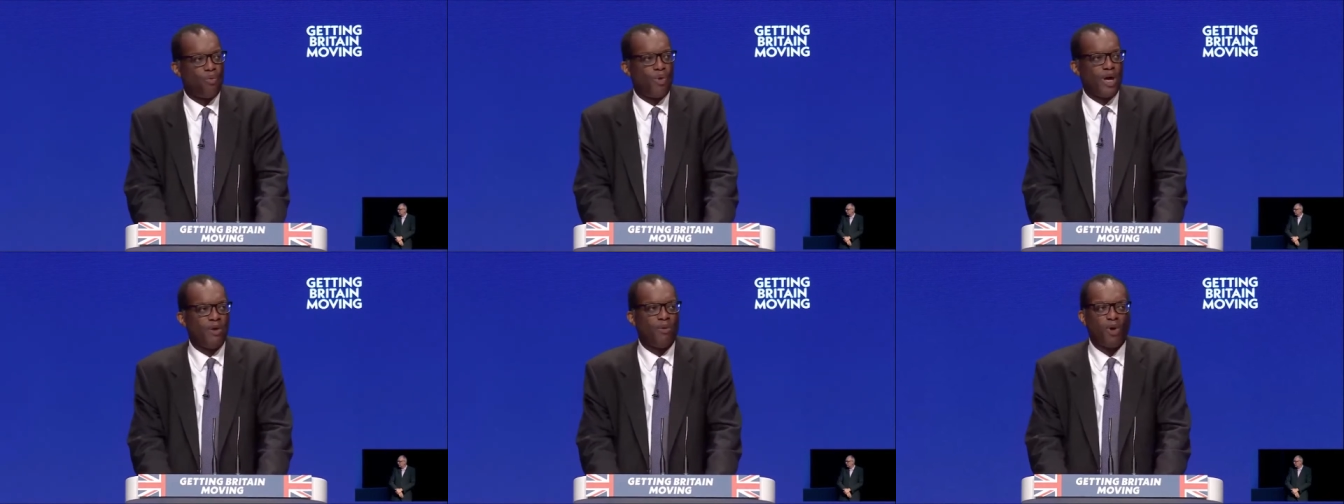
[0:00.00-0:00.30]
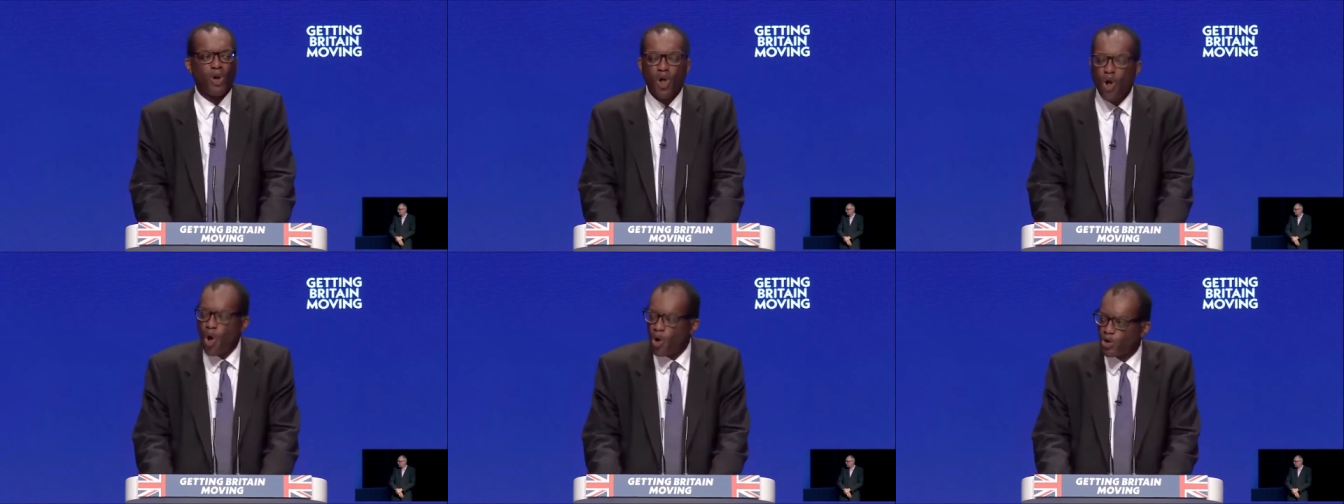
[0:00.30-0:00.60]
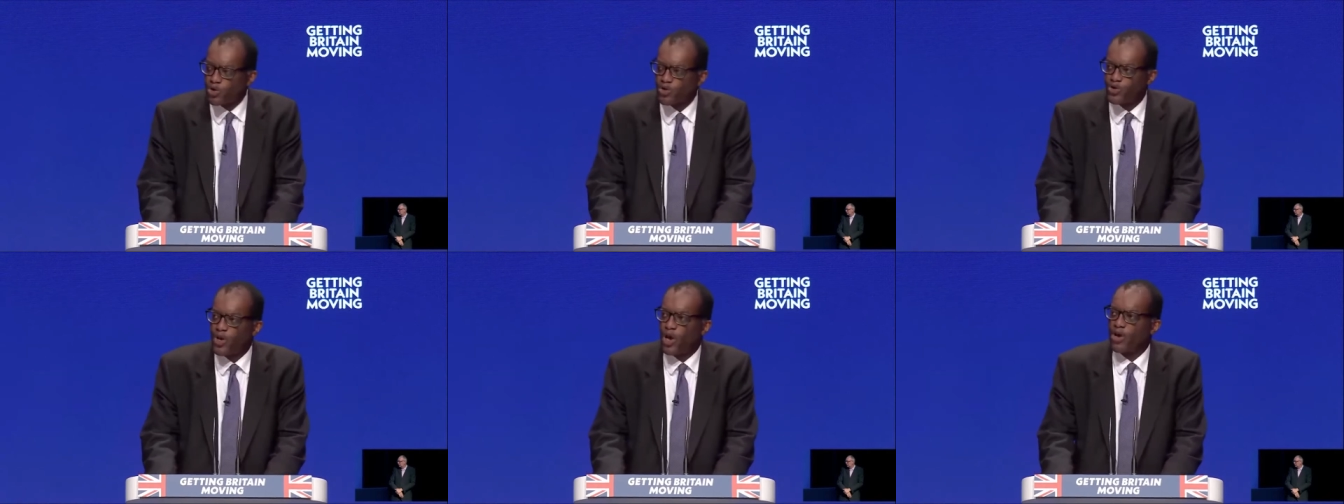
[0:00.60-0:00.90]
We will
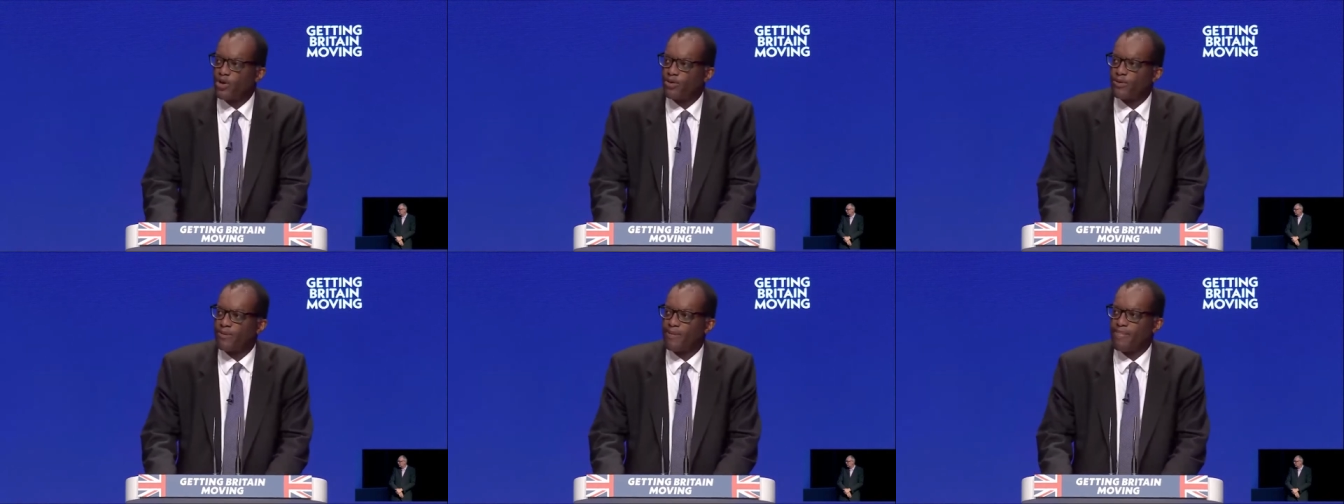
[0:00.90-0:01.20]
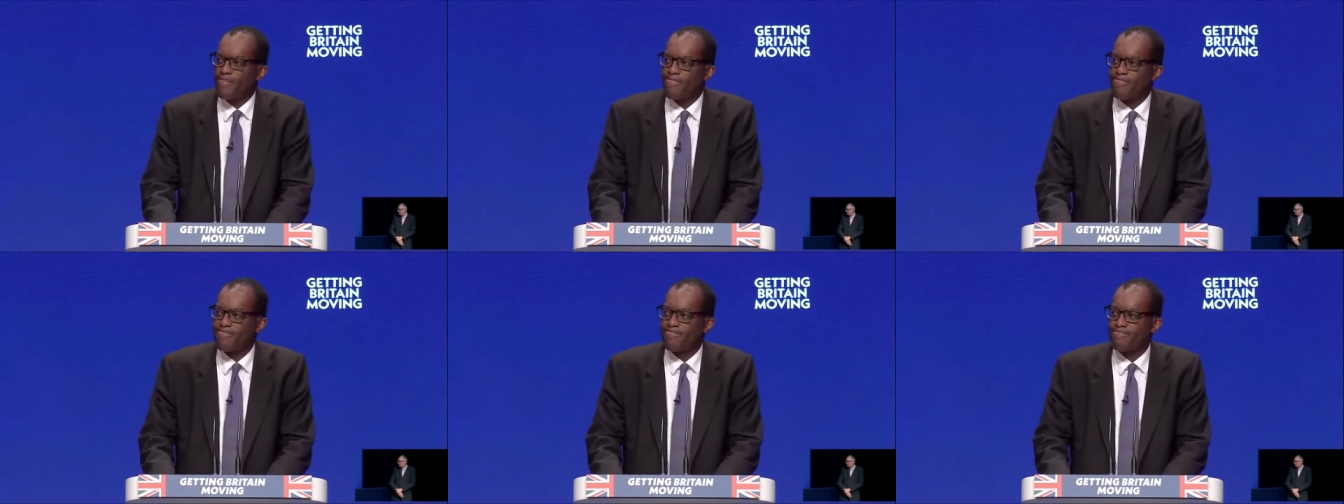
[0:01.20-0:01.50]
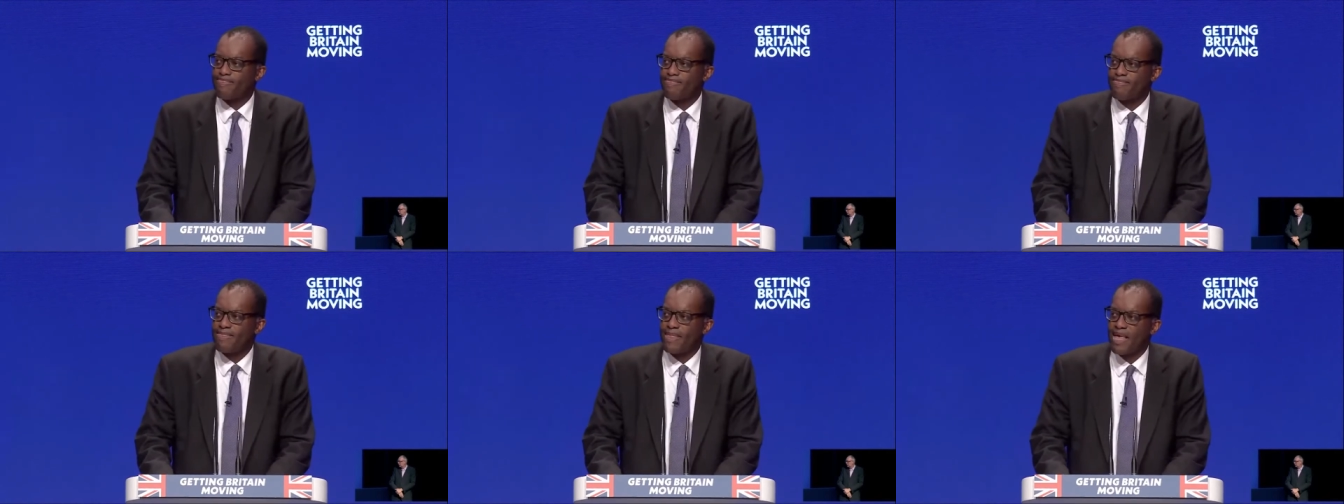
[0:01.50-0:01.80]
also,
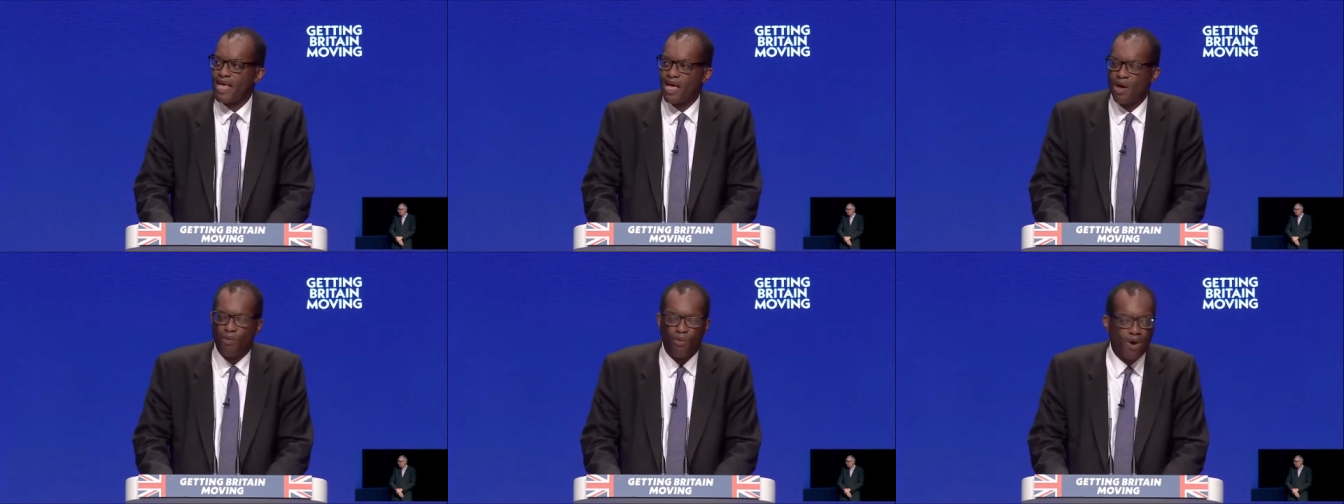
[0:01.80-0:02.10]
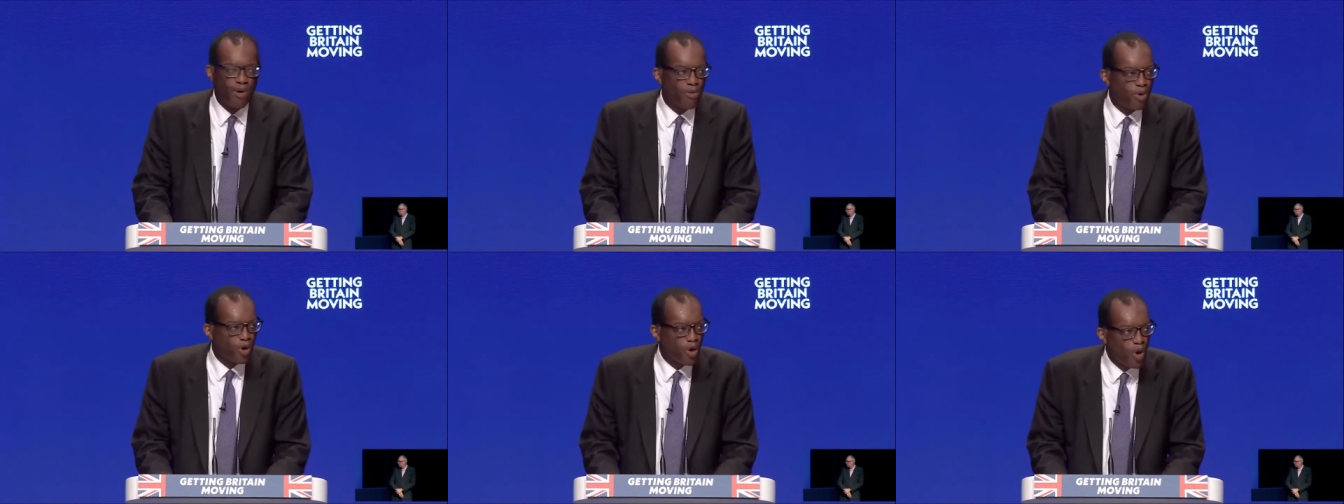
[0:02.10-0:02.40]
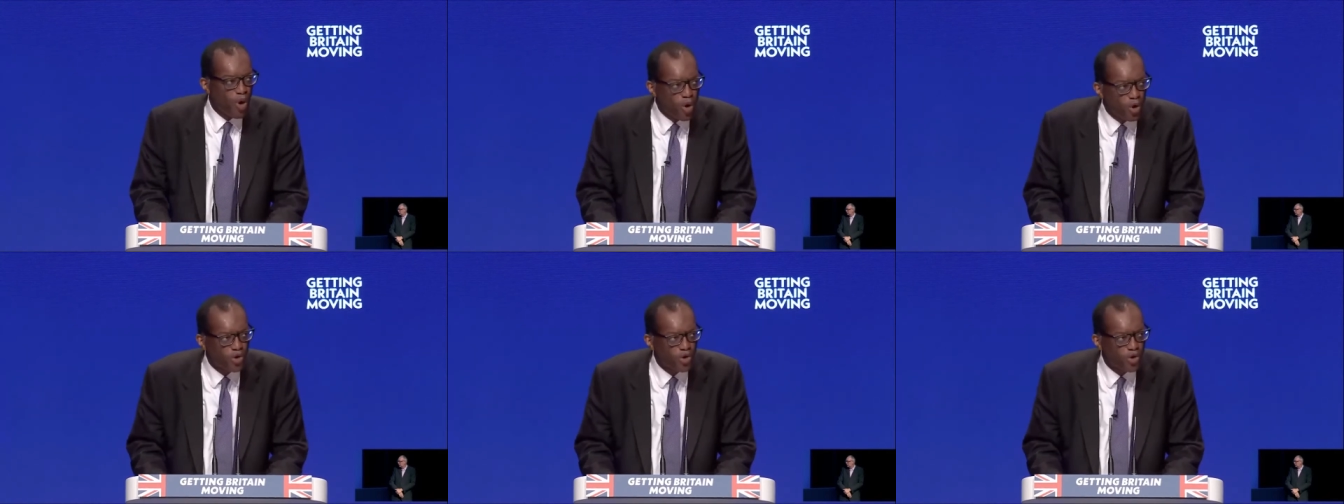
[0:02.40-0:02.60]
we will